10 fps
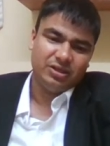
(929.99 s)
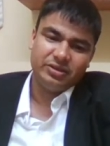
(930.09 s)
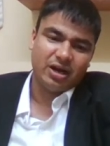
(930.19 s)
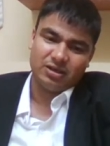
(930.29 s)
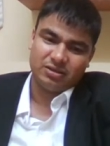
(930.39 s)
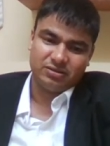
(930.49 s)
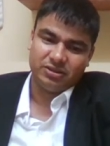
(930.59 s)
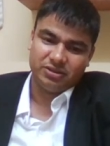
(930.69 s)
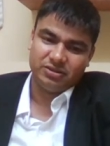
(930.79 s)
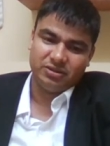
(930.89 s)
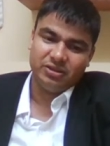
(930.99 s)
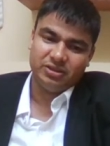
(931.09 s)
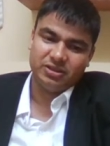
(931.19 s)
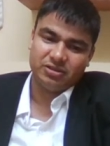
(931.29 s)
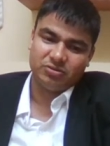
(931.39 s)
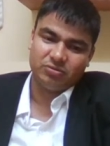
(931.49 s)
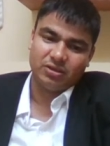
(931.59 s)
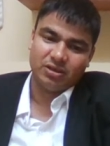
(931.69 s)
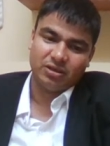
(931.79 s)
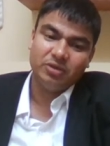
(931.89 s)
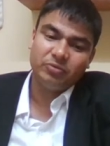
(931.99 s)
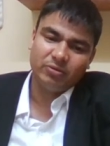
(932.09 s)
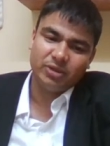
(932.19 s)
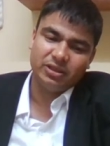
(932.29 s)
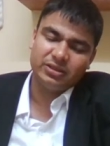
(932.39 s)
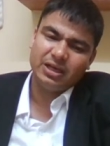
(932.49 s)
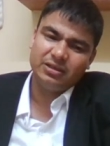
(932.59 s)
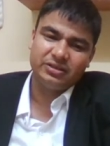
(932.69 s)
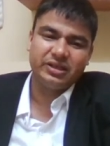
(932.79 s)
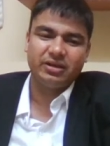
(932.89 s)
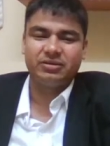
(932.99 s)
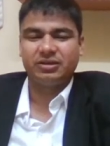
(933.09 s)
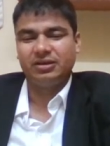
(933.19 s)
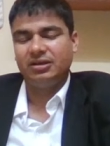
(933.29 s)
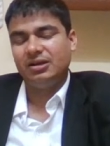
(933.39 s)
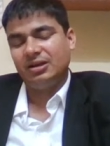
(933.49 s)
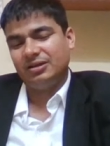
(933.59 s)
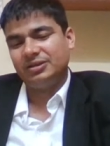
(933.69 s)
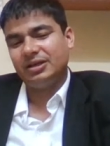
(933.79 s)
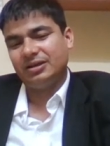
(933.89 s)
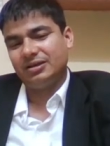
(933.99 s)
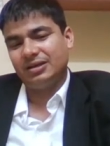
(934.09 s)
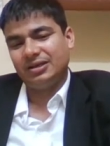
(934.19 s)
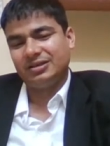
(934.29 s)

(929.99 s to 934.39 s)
Dark research to the informant that they are like